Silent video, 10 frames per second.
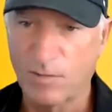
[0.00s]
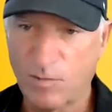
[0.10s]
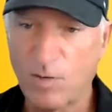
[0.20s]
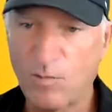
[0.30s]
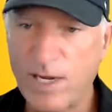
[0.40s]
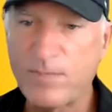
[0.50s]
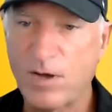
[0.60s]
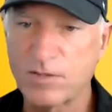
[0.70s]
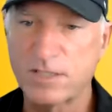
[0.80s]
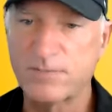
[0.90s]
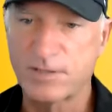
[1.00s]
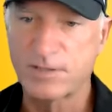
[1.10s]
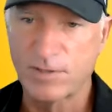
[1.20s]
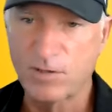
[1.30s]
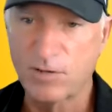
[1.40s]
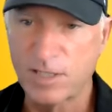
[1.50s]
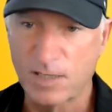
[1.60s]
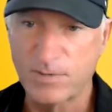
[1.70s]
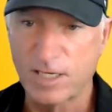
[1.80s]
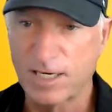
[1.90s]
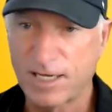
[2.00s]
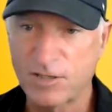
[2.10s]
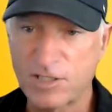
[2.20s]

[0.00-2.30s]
Where we post them as a recruiting company on 100